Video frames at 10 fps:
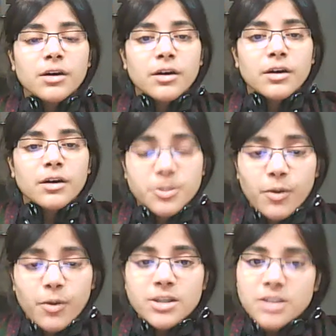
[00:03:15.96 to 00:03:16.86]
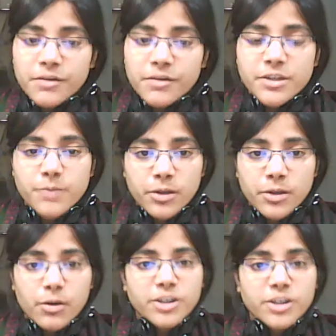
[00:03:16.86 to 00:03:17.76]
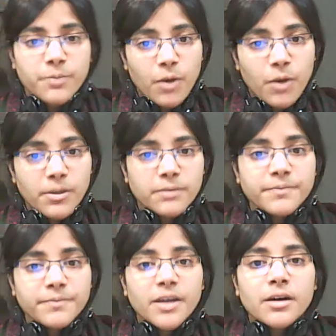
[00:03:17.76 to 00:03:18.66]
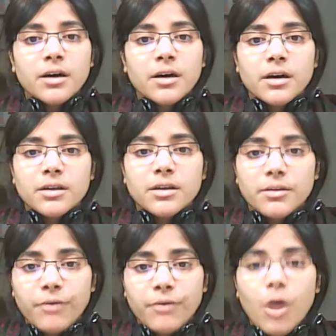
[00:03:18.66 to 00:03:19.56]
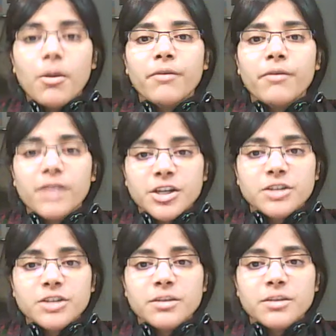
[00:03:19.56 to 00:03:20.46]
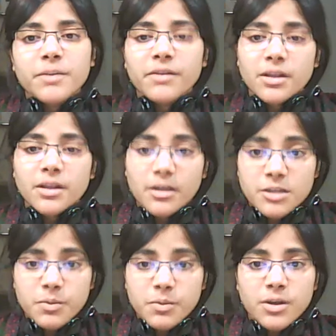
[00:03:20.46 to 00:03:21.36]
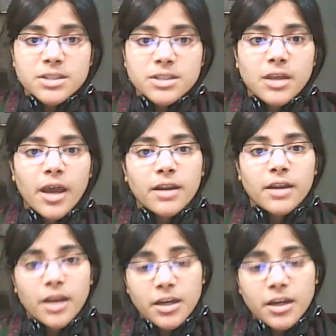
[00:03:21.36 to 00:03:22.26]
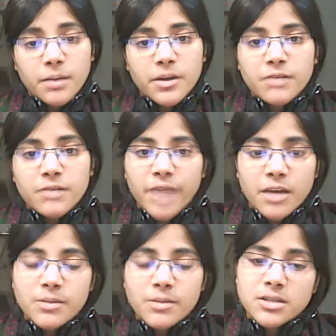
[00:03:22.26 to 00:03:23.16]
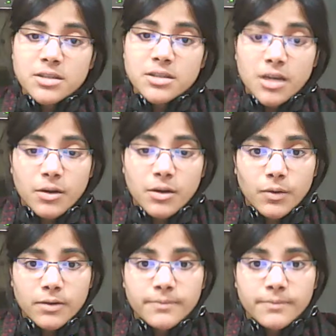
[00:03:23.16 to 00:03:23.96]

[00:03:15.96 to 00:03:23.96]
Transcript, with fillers: response surface methodology problem, uh, the form of relationship between the response and the independent variables is unknown.